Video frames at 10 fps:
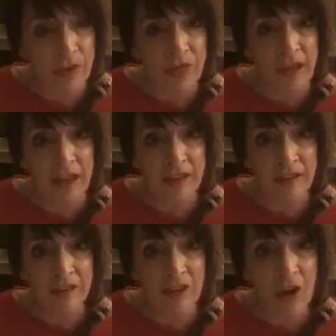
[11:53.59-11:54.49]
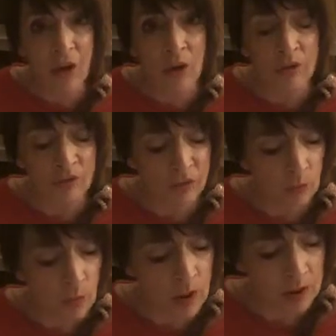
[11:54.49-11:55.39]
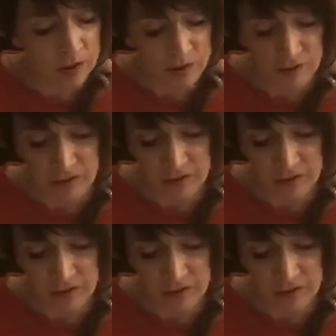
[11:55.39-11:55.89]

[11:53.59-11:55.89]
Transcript: things of the world.